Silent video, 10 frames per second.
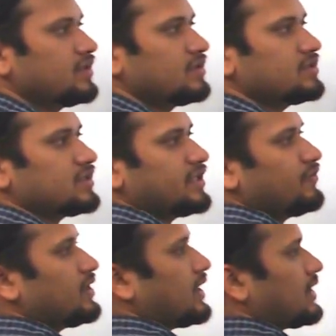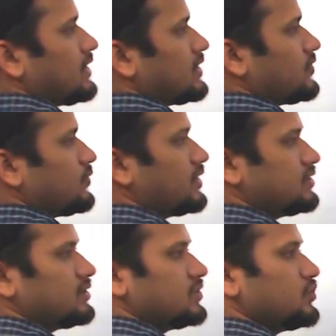This event handler will
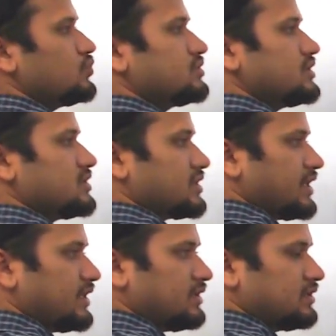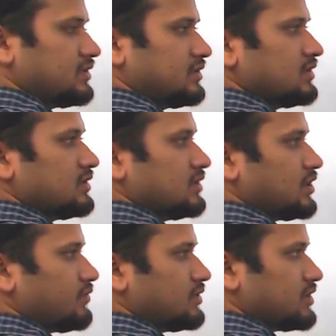use this thread,
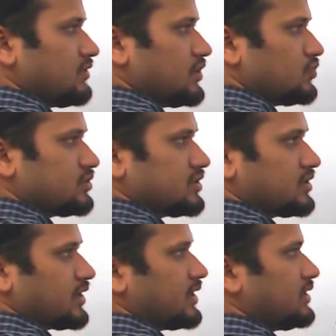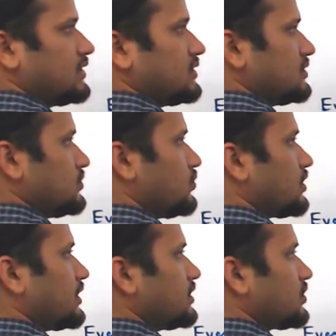this will use this thread to
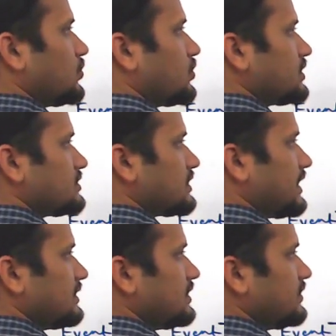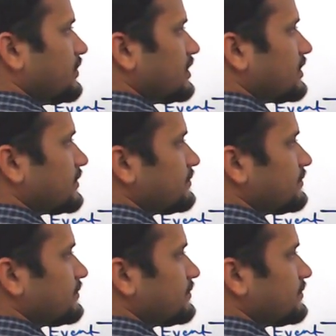run the code inside the event.